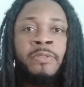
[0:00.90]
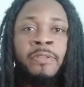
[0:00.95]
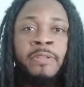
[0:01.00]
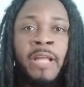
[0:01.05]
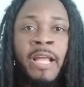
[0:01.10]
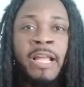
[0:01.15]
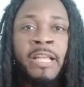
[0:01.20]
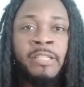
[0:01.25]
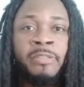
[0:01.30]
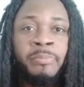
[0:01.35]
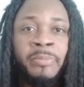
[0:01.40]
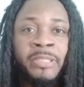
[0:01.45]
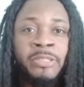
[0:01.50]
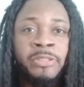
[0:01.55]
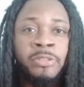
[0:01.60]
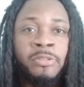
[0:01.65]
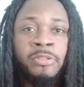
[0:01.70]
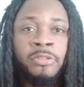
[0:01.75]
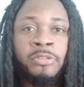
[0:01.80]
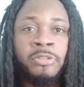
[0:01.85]
Guys, make
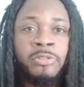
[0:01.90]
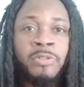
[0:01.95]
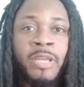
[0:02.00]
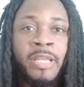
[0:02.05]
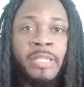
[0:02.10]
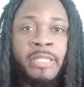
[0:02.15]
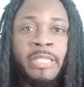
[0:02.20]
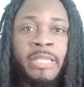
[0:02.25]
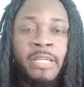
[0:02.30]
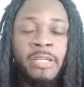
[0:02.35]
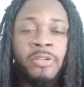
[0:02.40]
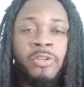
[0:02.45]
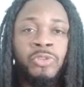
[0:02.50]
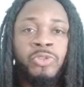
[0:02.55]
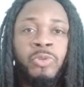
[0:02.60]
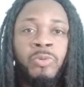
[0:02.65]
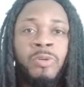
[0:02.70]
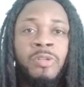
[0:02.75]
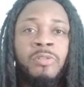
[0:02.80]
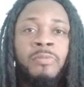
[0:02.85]
sure you subscribe to Chaos
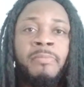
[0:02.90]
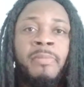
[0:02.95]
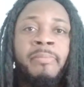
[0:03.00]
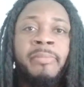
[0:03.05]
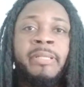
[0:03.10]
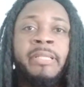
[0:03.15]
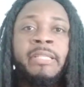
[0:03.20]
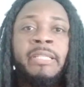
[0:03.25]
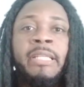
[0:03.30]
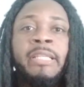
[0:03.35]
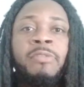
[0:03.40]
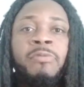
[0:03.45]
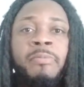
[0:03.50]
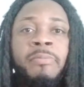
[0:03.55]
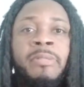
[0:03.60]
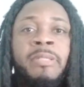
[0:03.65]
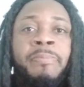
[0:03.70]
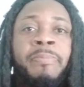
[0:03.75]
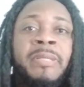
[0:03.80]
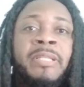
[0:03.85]
Culture Radio. Remember, the link
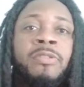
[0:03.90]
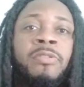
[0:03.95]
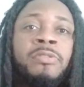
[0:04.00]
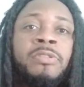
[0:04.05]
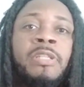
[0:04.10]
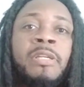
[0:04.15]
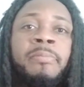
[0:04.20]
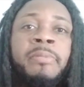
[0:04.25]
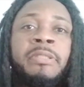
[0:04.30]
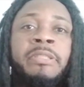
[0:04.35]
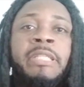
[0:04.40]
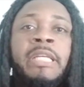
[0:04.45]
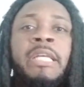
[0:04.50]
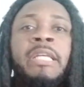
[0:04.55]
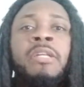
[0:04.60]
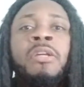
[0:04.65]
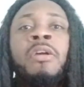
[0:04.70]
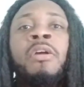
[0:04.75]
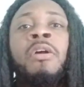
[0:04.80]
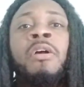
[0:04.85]
will be pinned on top of the chat.